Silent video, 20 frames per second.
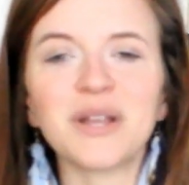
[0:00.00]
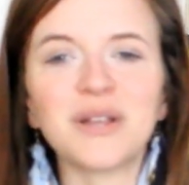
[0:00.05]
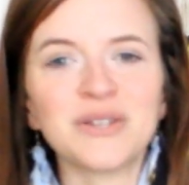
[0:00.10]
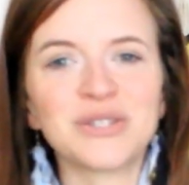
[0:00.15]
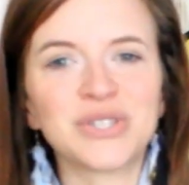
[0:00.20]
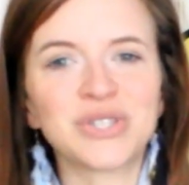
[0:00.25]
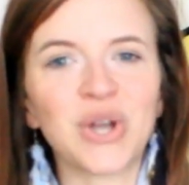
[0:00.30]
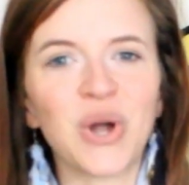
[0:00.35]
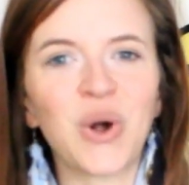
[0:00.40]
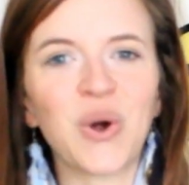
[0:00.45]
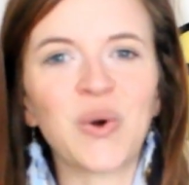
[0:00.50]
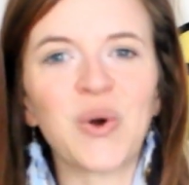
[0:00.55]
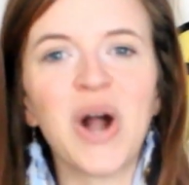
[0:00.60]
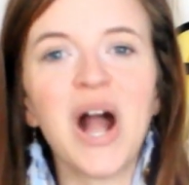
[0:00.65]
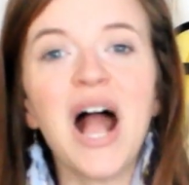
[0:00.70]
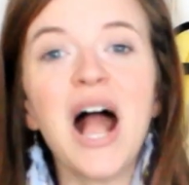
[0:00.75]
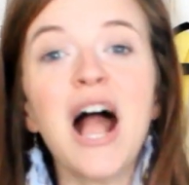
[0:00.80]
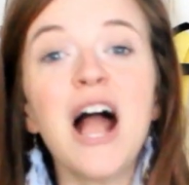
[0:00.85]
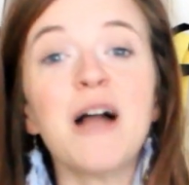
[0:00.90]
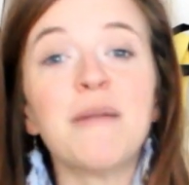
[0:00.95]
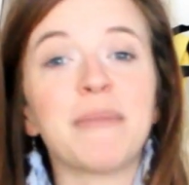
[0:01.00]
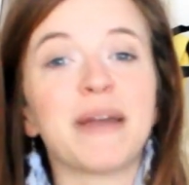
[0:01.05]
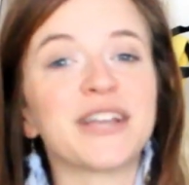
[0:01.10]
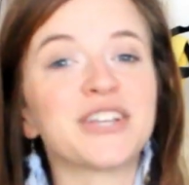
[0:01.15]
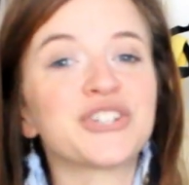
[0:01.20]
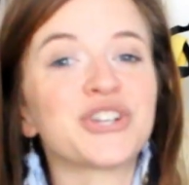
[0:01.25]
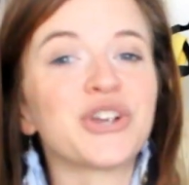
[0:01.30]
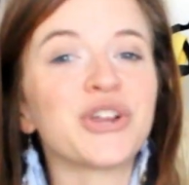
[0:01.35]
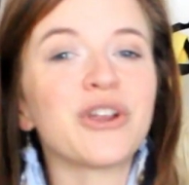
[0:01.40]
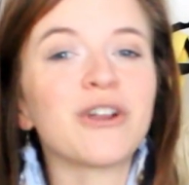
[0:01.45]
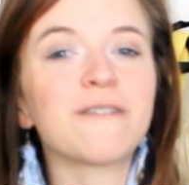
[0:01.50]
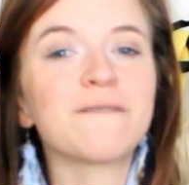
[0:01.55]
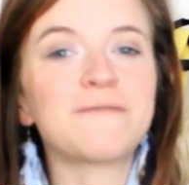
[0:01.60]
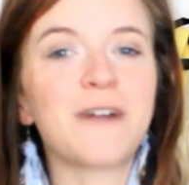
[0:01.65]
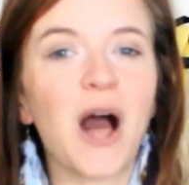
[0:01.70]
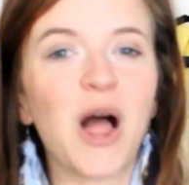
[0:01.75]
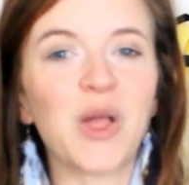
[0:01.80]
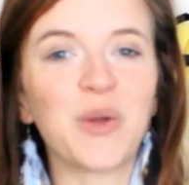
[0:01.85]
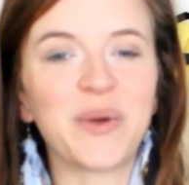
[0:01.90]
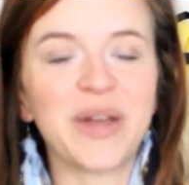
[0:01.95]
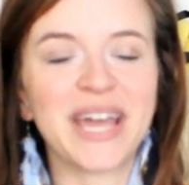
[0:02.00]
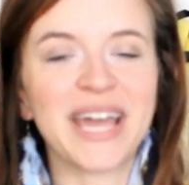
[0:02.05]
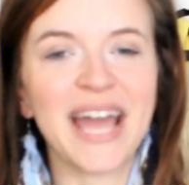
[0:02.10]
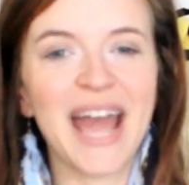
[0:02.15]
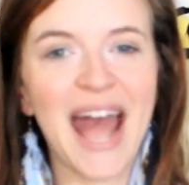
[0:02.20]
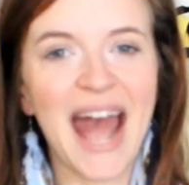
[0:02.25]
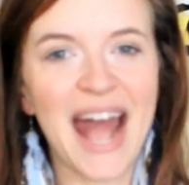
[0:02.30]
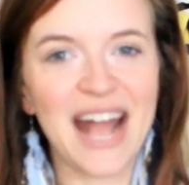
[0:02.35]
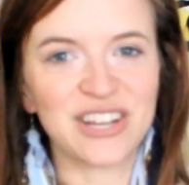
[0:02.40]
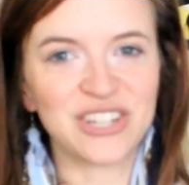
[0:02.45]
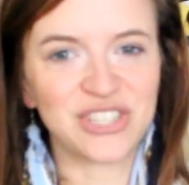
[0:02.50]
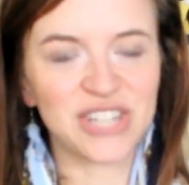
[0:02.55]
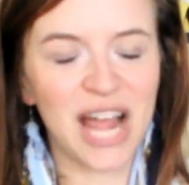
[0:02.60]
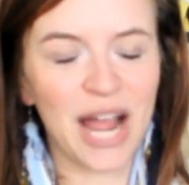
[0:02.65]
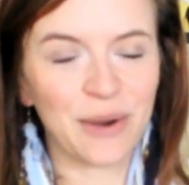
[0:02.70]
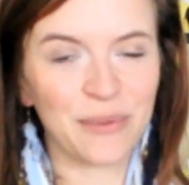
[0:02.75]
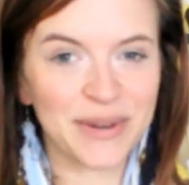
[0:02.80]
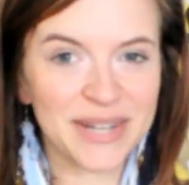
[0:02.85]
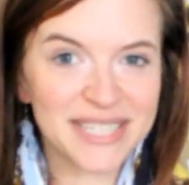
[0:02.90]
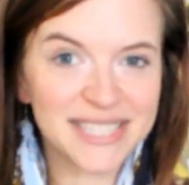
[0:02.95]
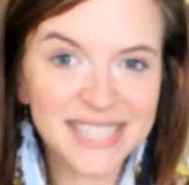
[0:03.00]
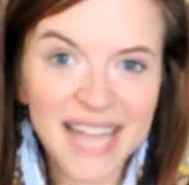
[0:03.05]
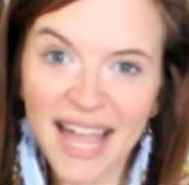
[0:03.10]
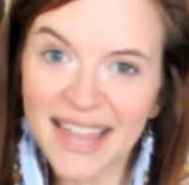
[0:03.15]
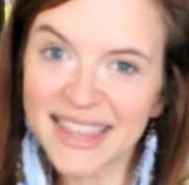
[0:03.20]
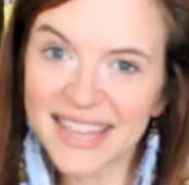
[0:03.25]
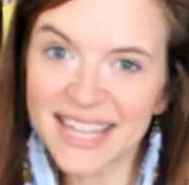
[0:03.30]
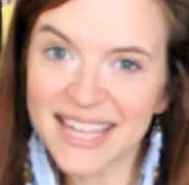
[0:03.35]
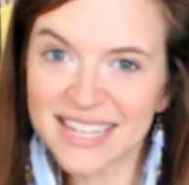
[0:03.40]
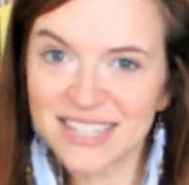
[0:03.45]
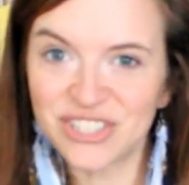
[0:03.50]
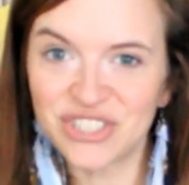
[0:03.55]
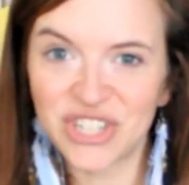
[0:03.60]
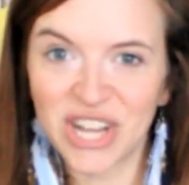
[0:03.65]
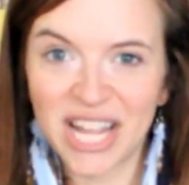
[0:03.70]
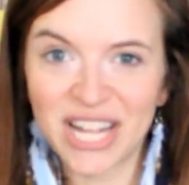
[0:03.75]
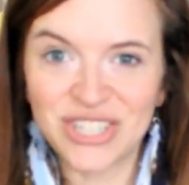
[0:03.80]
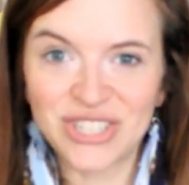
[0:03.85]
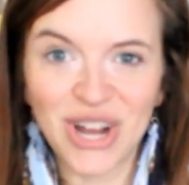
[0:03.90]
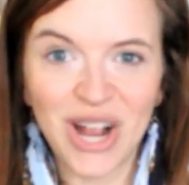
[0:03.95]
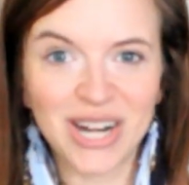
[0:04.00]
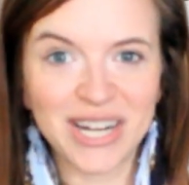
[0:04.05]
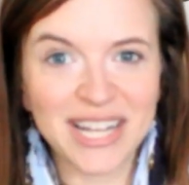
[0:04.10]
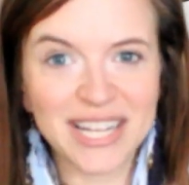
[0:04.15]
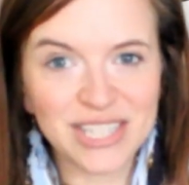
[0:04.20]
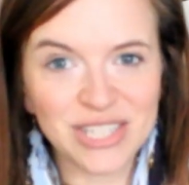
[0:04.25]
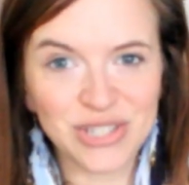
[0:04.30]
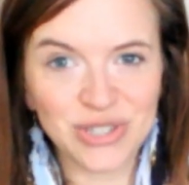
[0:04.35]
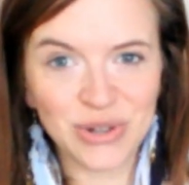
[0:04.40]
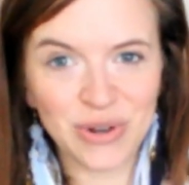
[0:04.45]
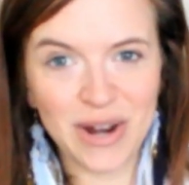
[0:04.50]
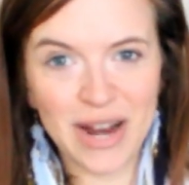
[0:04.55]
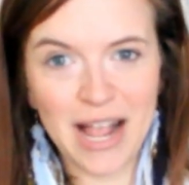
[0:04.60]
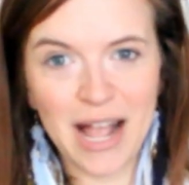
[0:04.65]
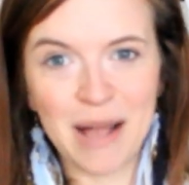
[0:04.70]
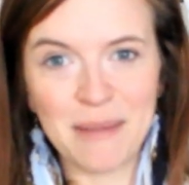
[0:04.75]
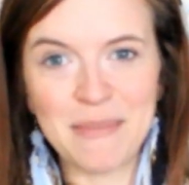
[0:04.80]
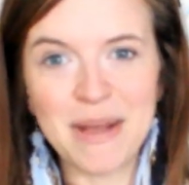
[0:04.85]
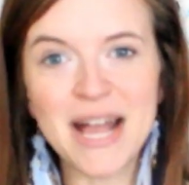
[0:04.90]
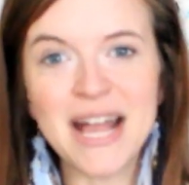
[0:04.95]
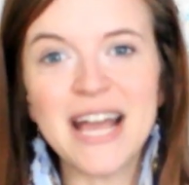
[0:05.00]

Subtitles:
So make sure you're following #RestylingExchange on Instagram.